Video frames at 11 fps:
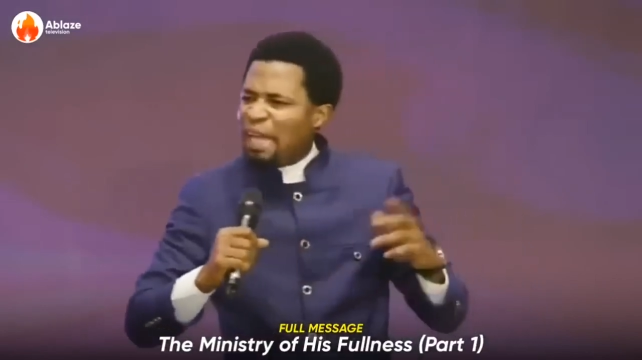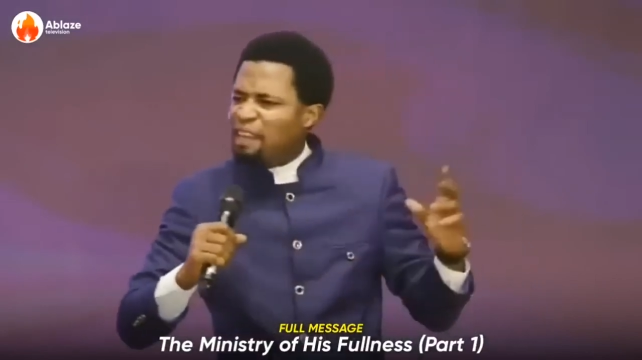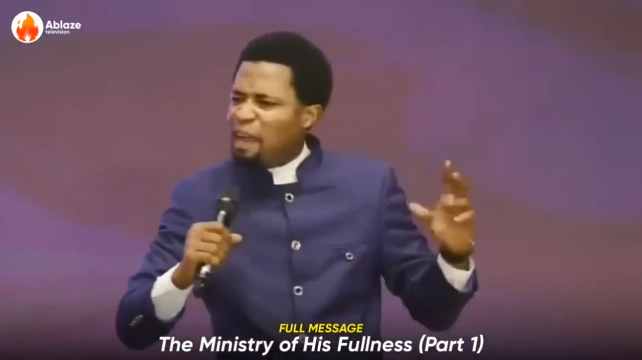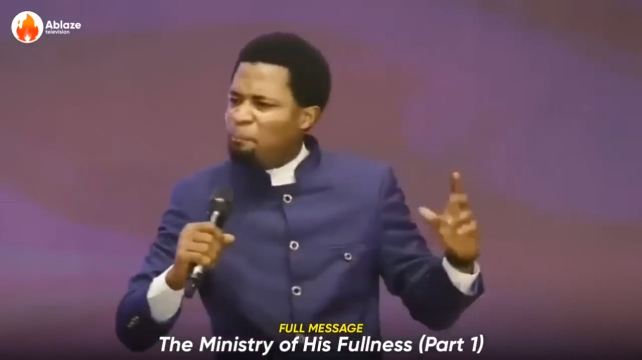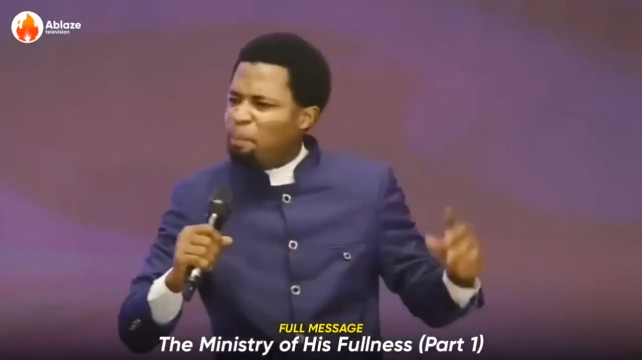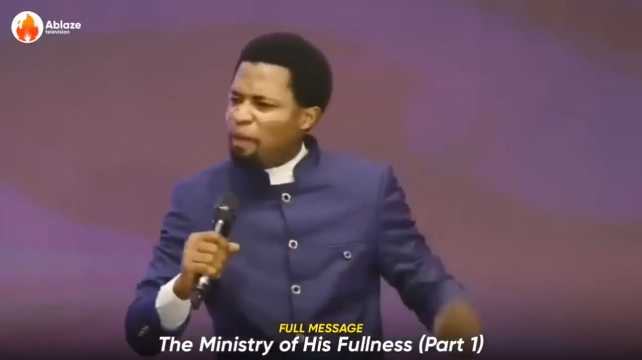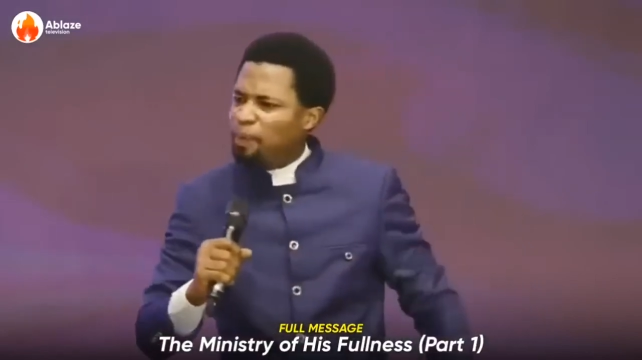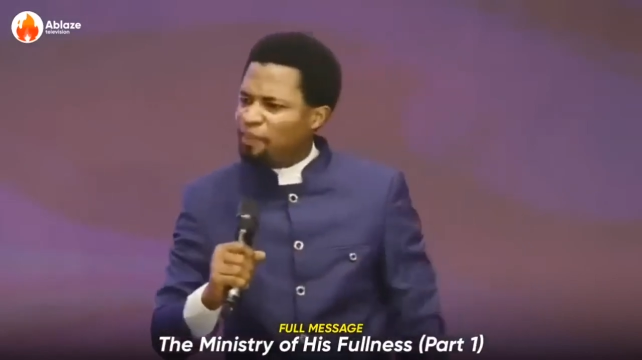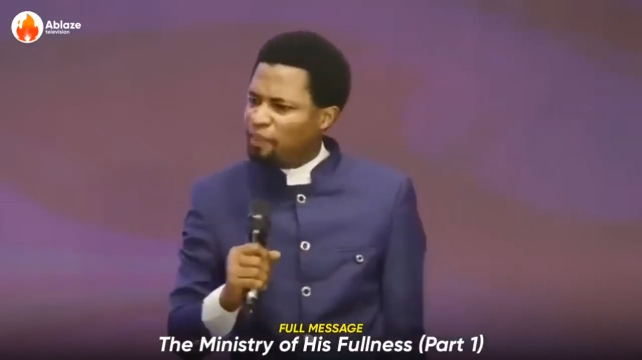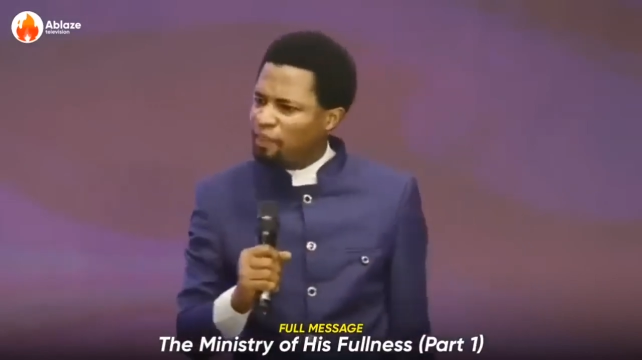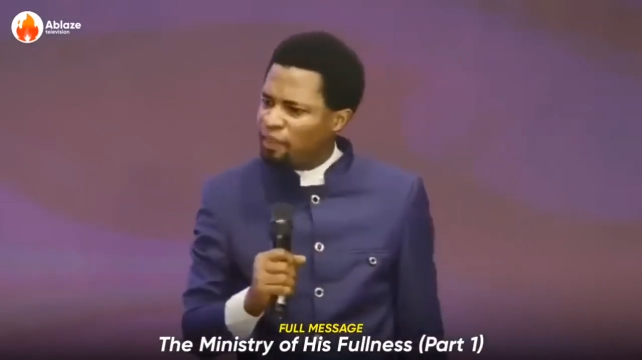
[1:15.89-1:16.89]
high-tempered
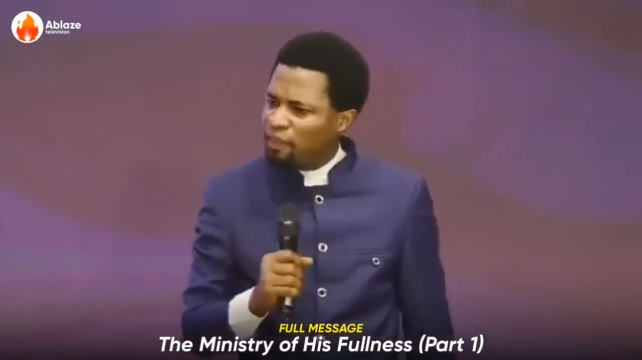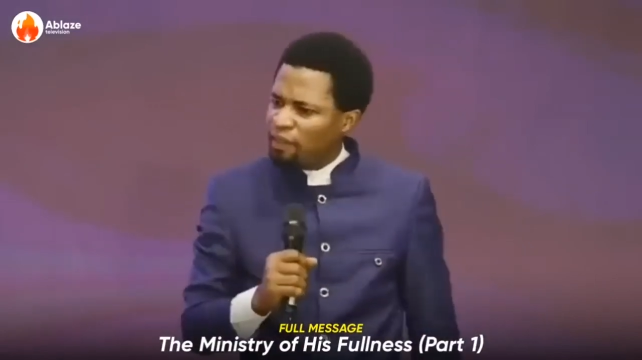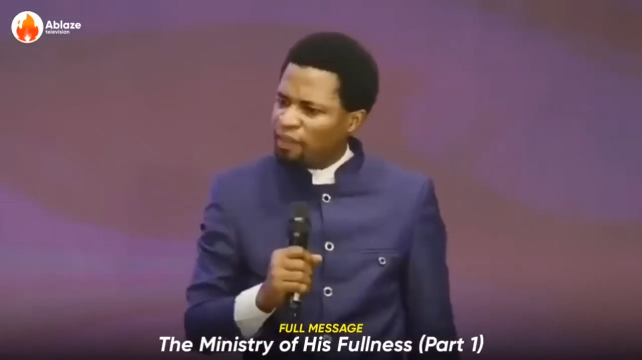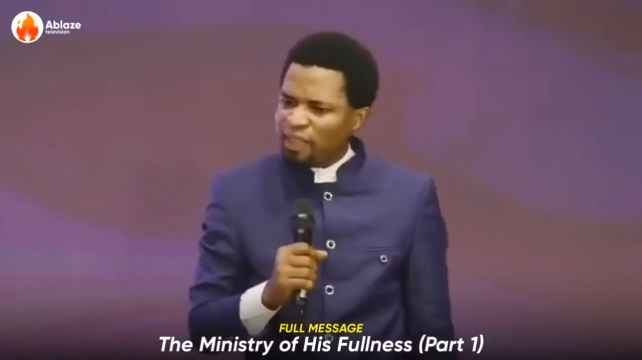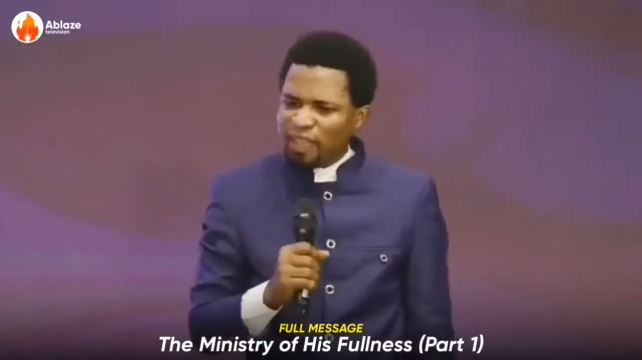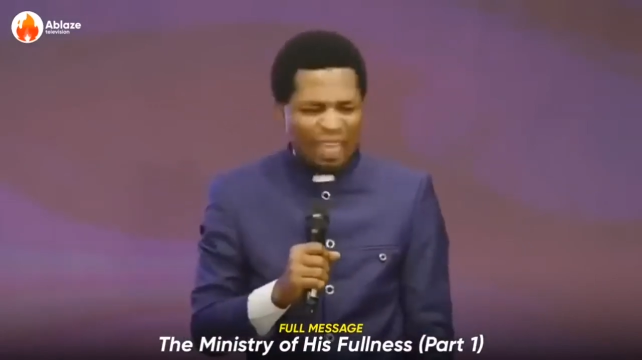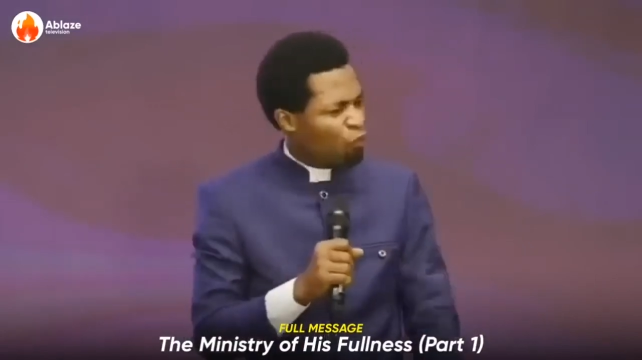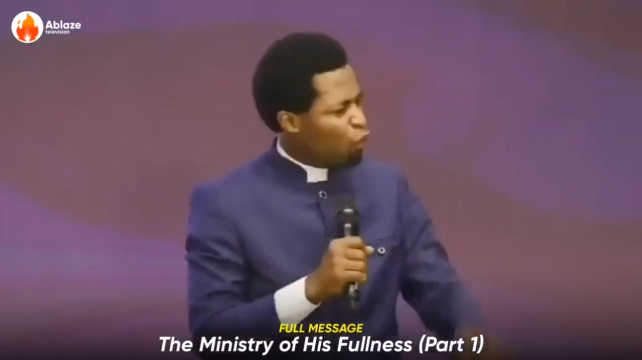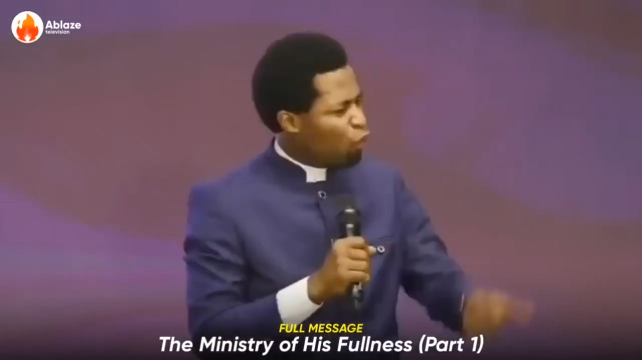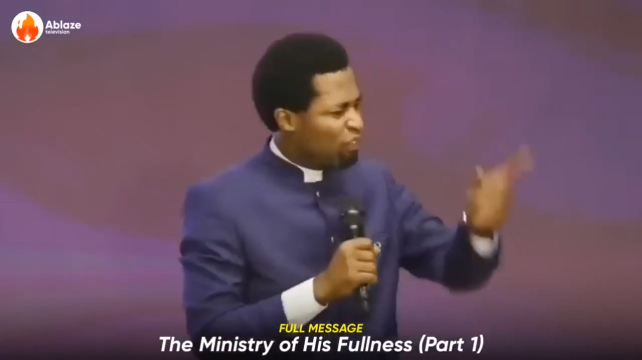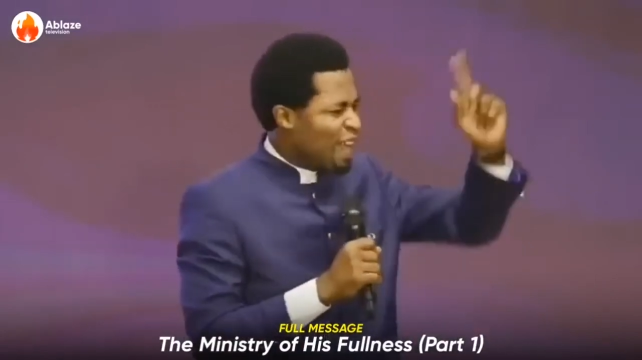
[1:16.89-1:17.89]
person.
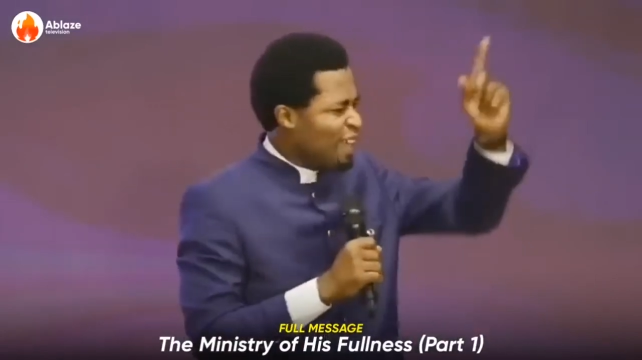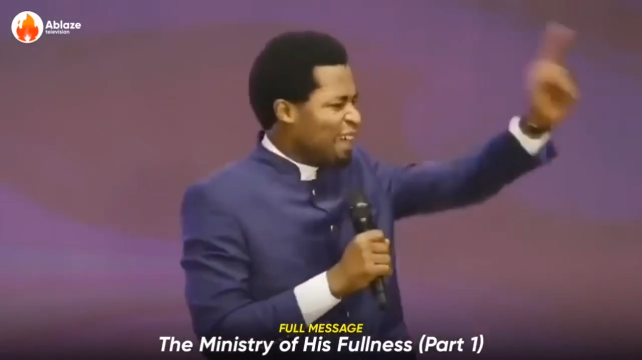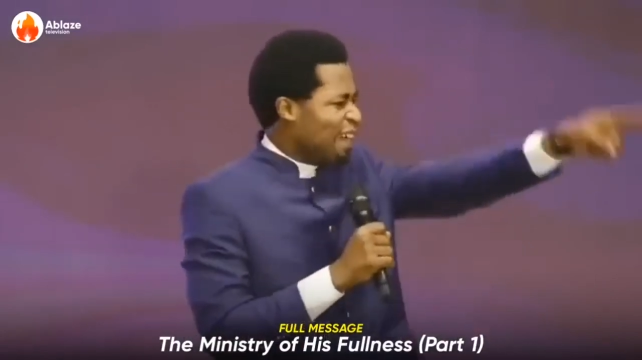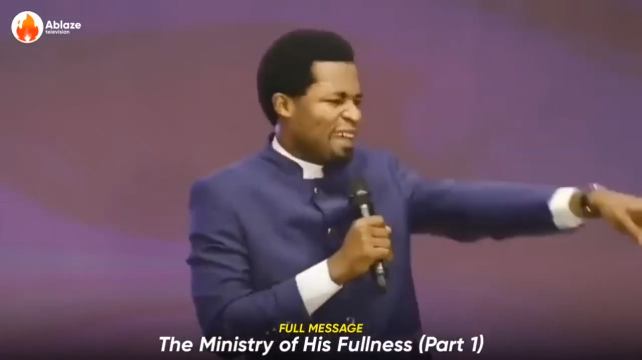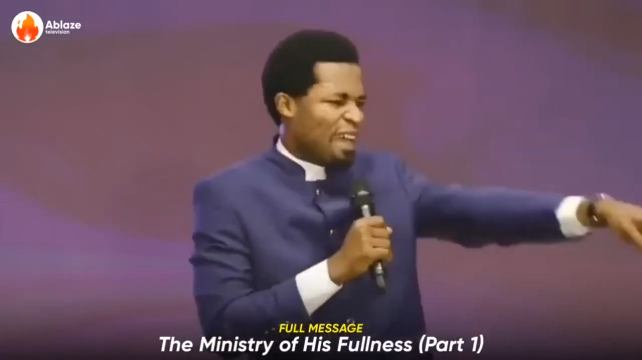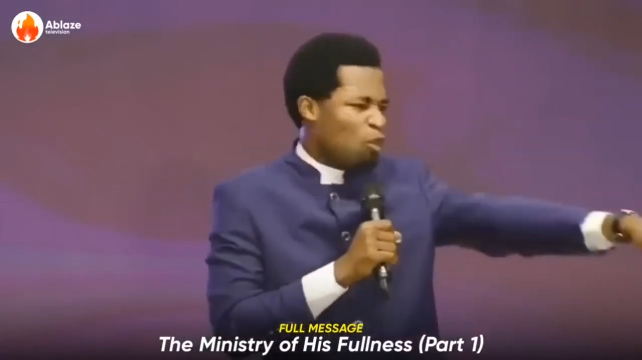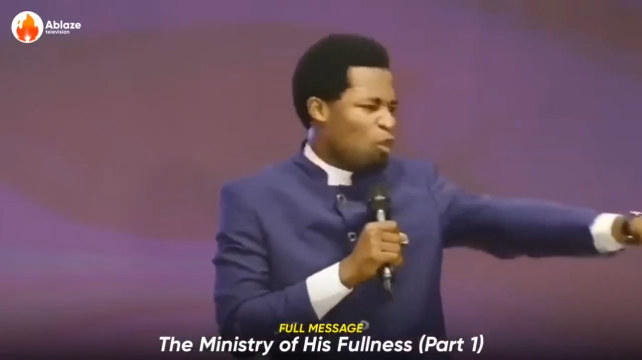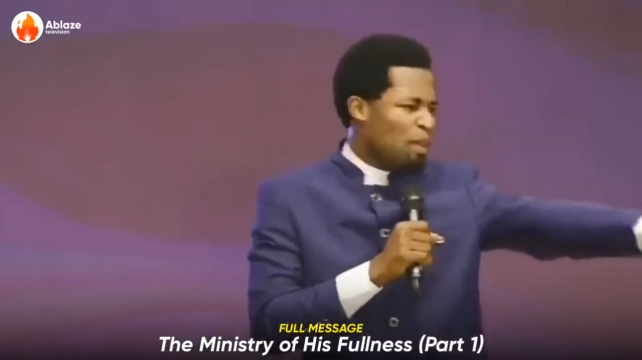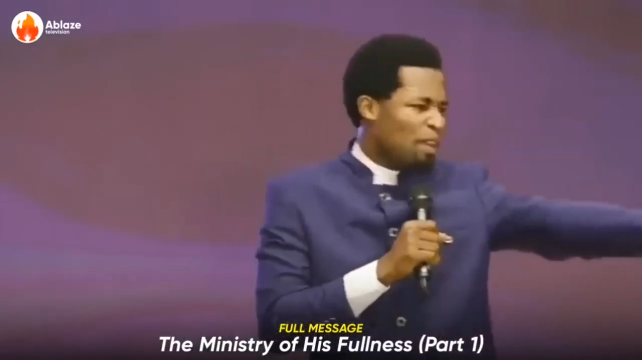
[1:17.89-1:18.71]
If you try it, I tell you